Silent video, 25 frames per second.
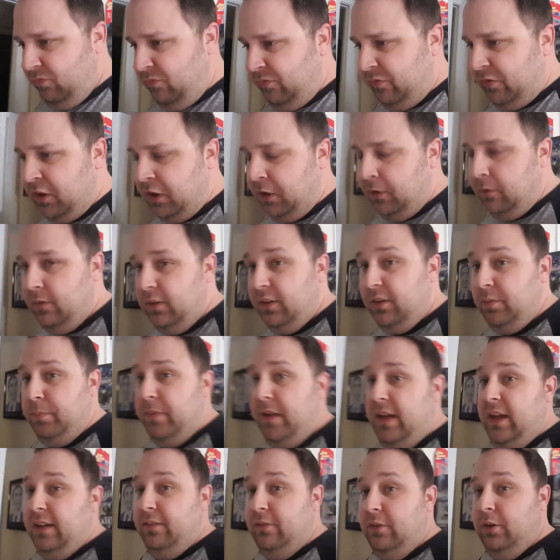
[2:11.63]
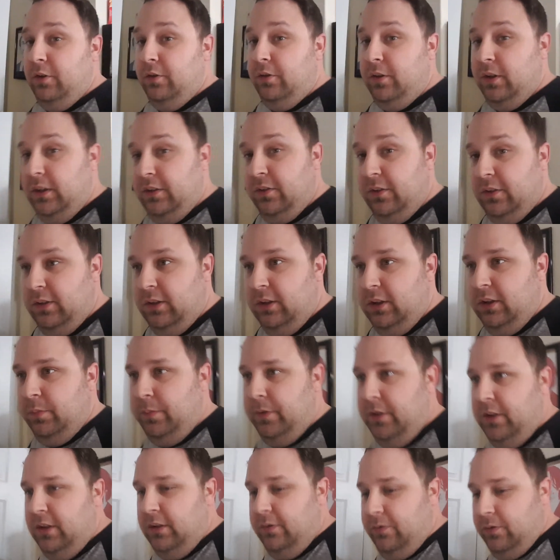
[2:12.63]
I may have to do things a little
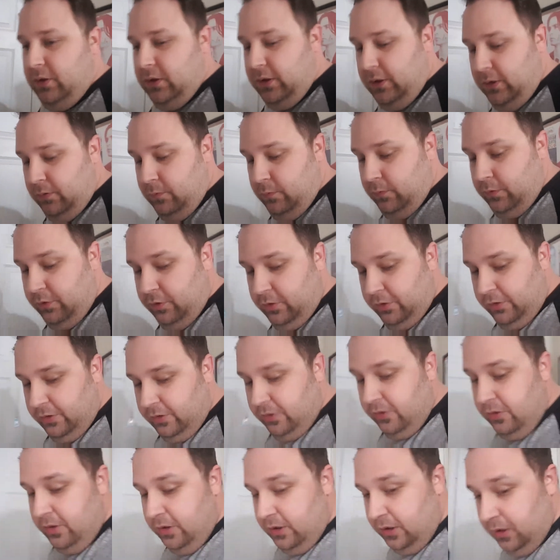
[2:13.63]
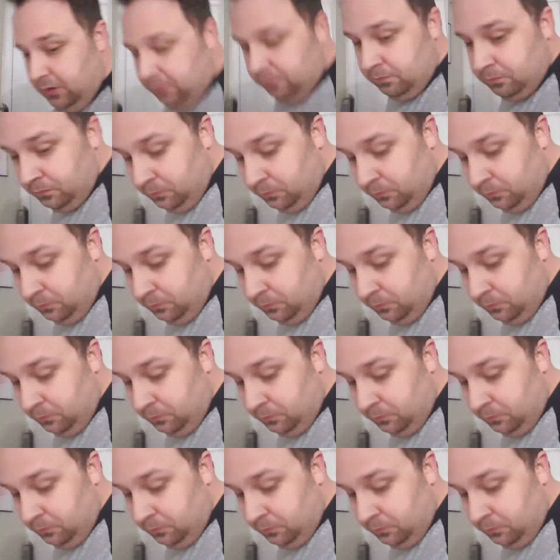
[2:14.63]
bit differently. We shall see.